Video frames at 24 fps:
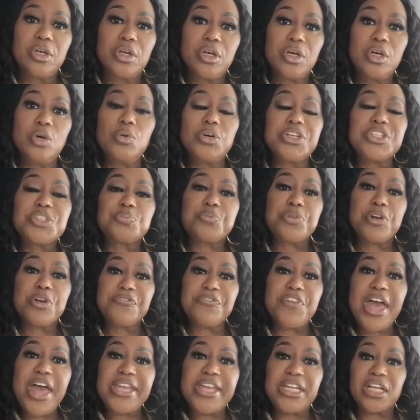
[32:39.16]
who was
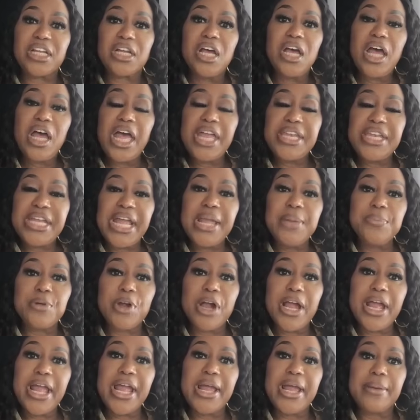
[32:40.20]
prophetic, an
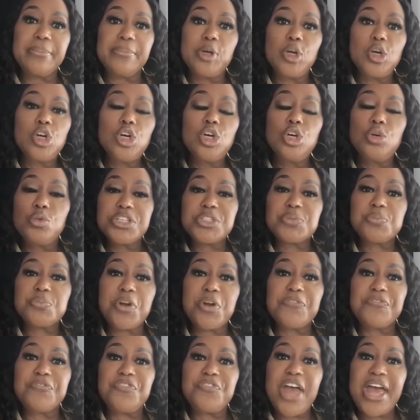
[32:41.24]
Abraham, who was
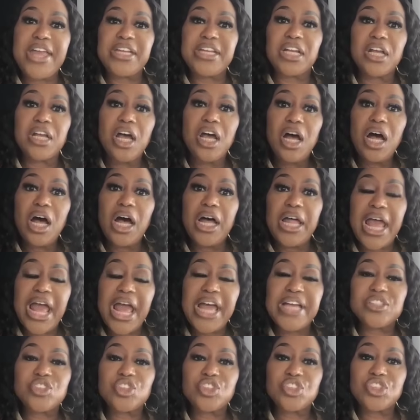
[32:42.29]
prophetic, an
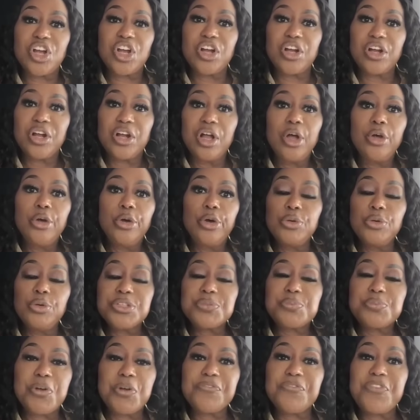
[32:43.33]
Esther, who was
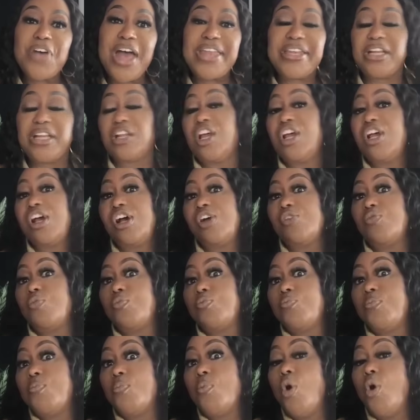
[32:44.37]
prophetic,
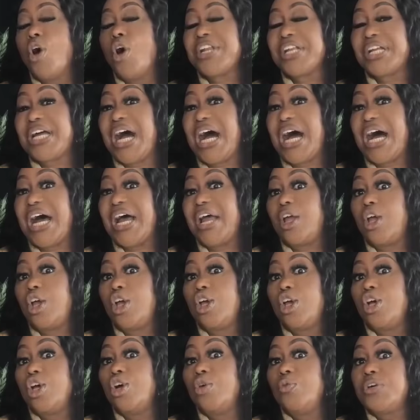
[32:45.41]
Mordecai,
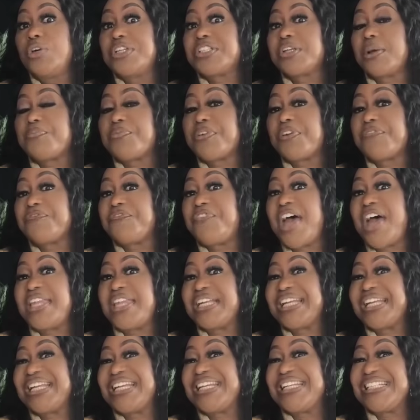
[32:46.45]
who was a
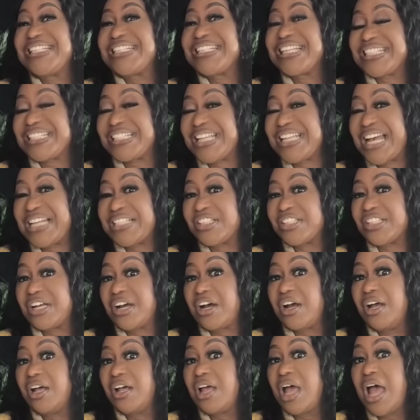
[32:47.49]
prophetic
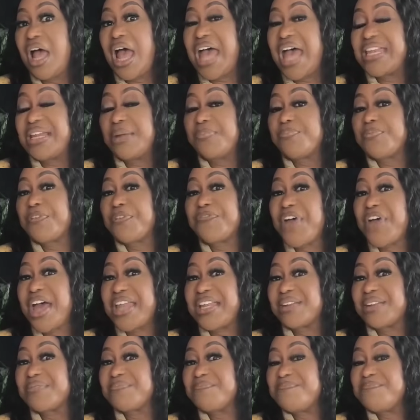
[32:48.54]
intercessor, and a
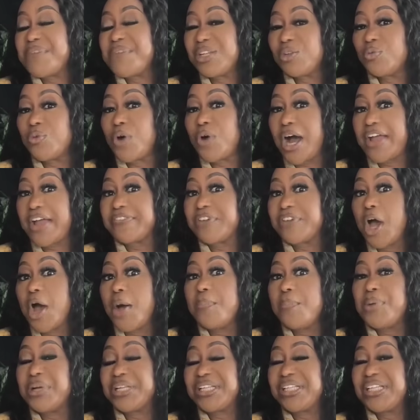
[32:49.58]
prophetic midwife,
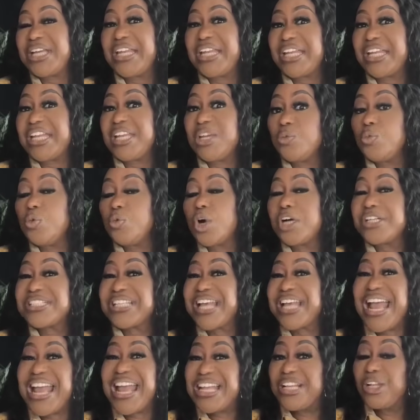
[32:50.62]
but yet he was
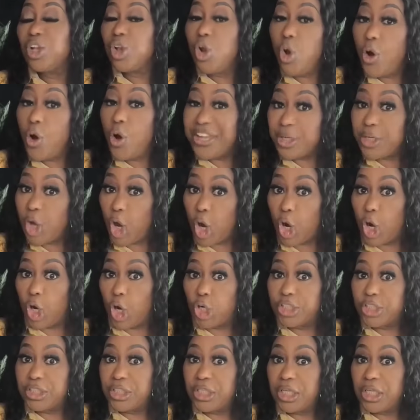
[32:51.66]
a lawyer.